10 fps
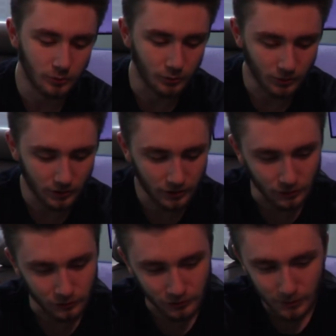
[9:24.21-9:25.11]
Ooh, the
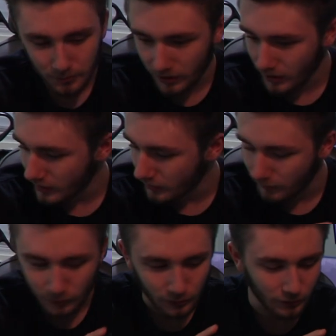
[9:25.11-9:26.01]
grip. I like the
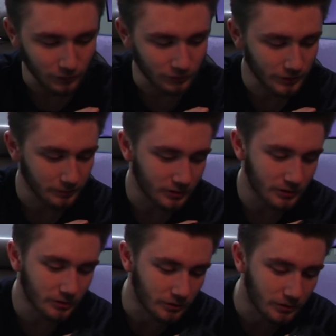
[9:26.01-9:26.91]
feel of the grip
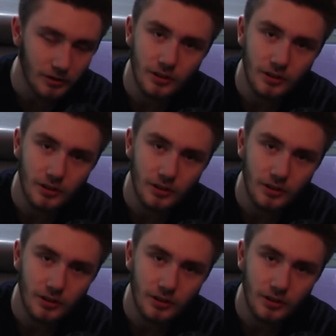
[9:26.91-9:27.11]
too.